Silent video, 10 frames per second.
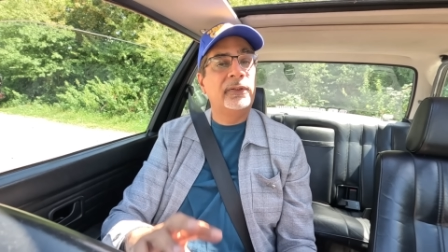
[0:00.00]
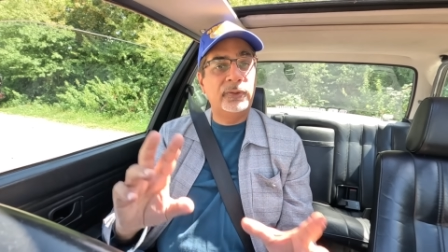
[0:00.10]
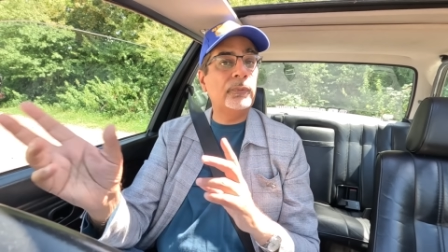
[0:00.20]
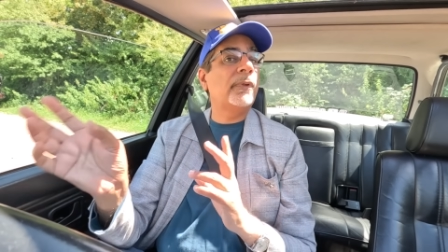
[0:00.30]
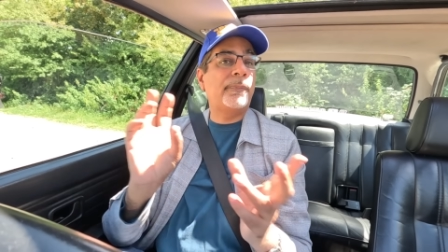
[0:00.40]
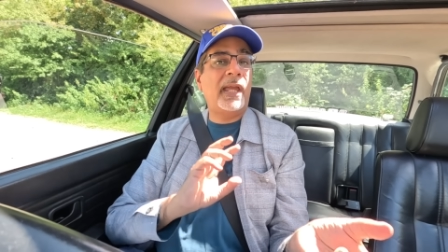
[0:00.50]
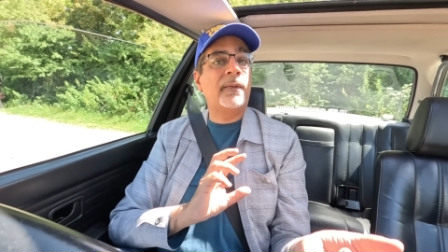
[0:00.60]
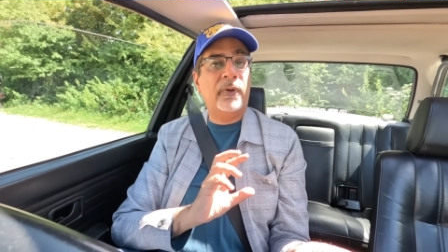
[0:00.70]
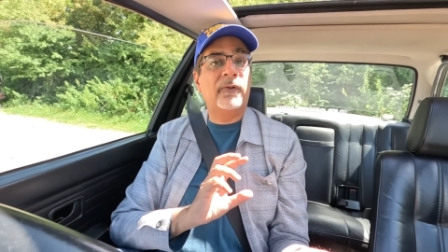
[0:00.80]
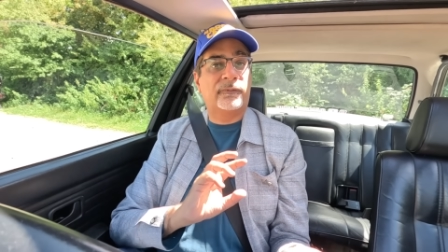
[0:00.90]
you'll be
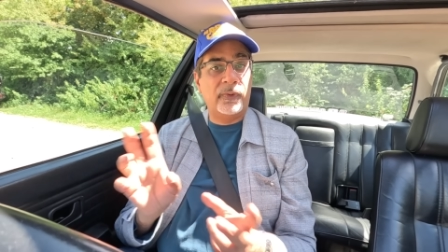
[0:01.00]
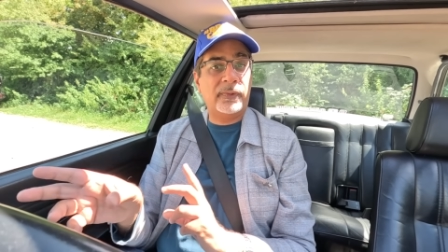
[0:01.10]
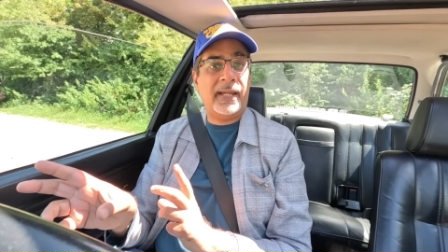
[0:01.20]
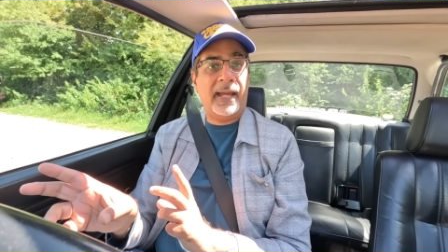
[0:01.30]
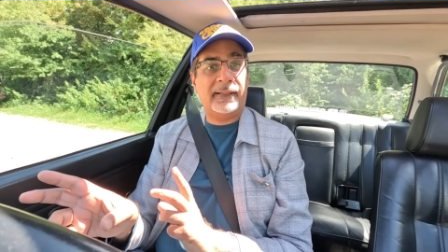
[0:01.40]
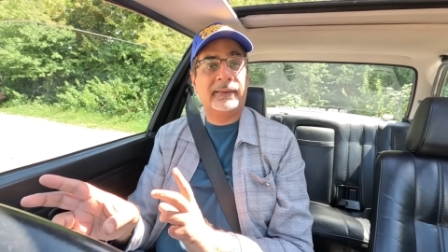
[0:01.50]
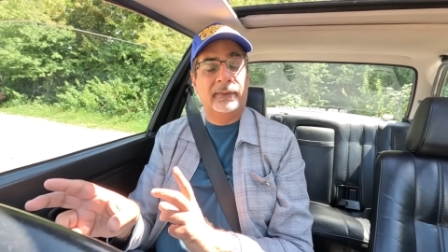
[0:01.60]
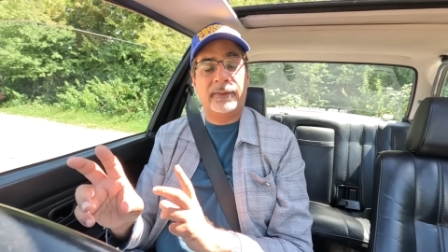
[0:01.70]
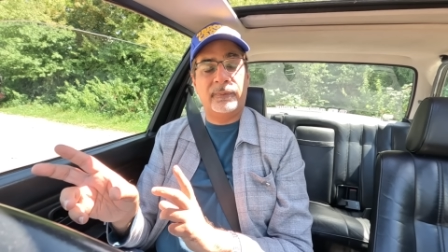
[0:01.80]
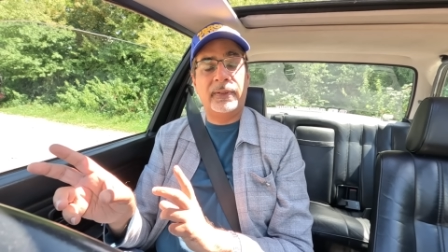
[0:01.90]
paying both road tax,
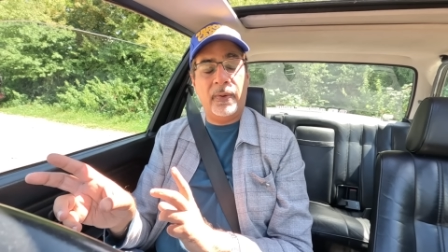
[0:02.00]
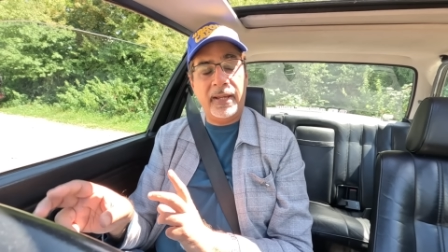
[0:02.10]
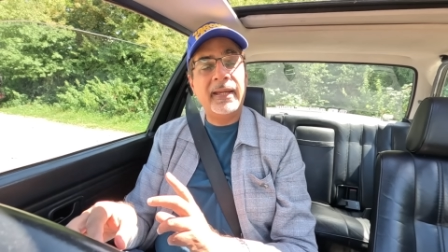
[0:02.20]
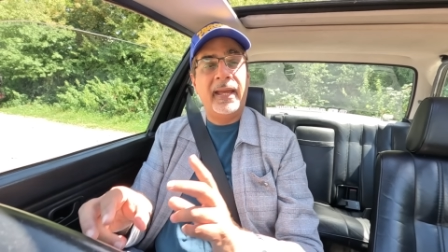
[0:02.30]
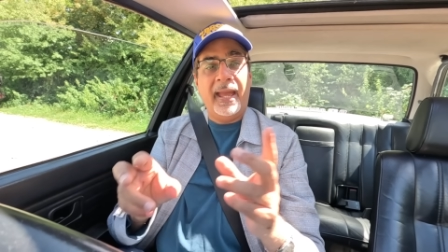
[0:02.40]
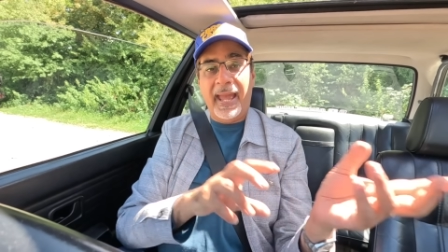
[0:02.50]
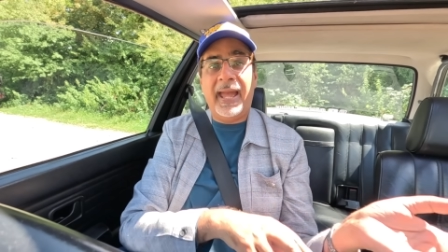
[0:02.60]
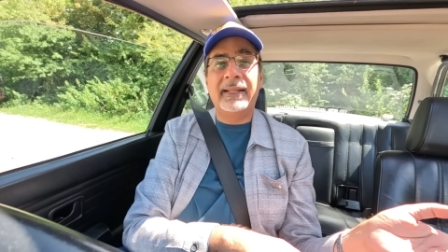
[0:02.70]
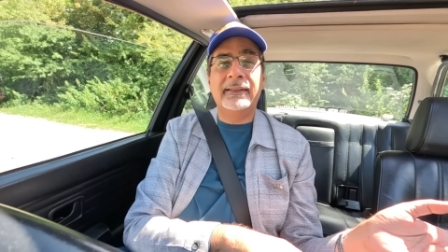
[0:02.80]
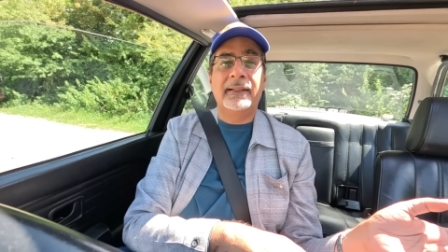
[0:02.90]
as we know it,
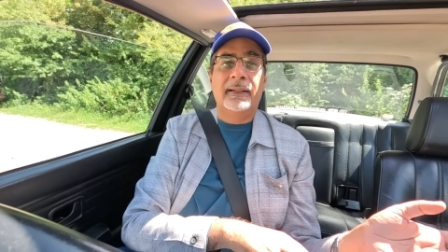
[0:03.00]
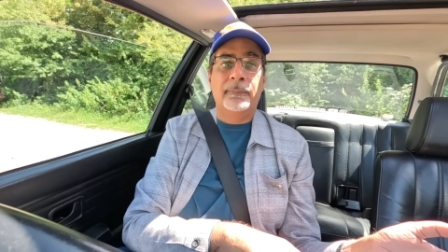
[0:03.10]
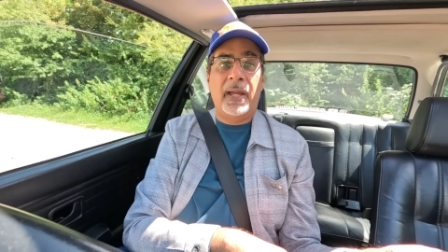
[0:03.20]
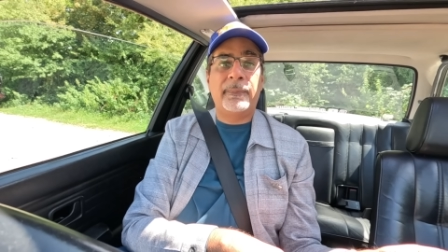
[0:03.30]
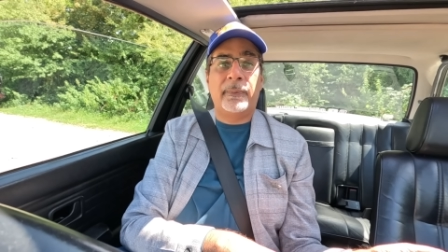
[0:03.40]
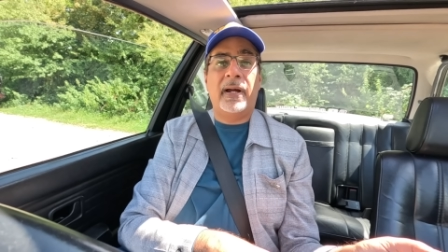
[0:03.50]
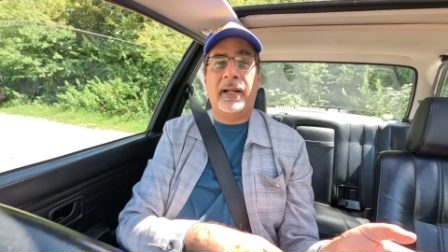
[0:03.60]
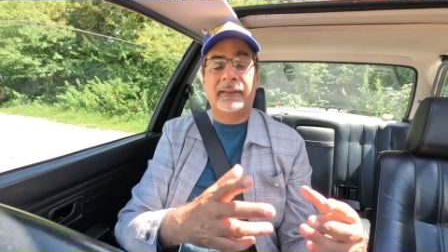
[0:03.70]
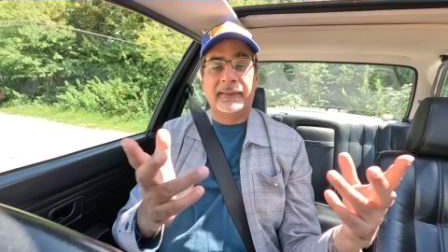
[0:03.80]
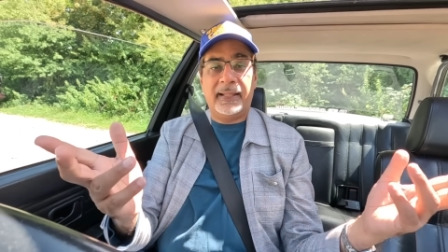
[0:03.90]
and pay per mile.